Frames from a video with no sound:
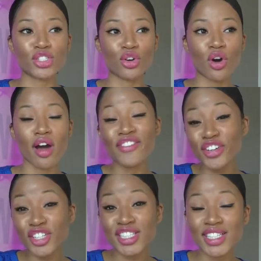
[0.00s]
So offer
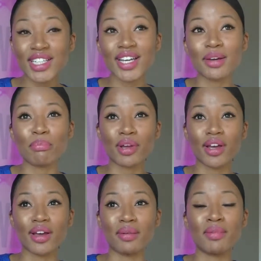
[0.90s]
your seat
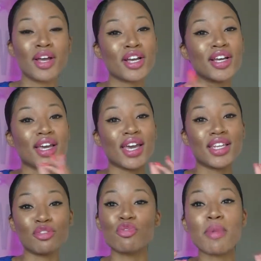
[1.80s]
up.
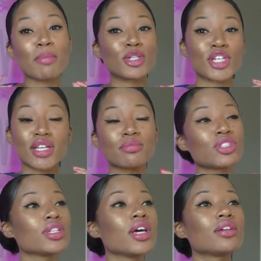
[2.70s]
And remember, Jasmine
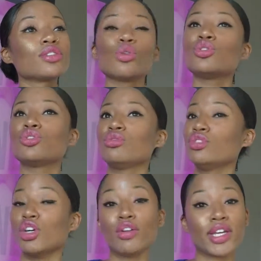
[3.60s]
Chanel told you
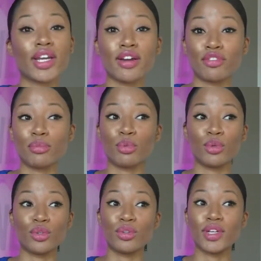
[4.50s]
don't get
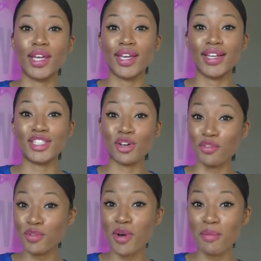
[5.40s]
comfortable, and it's
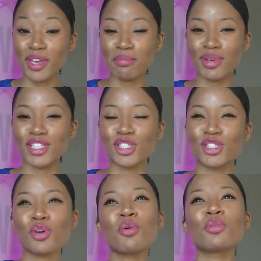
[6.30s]
overwhelming, but it's
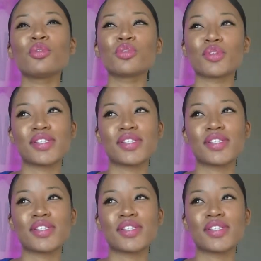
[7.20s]
so cool to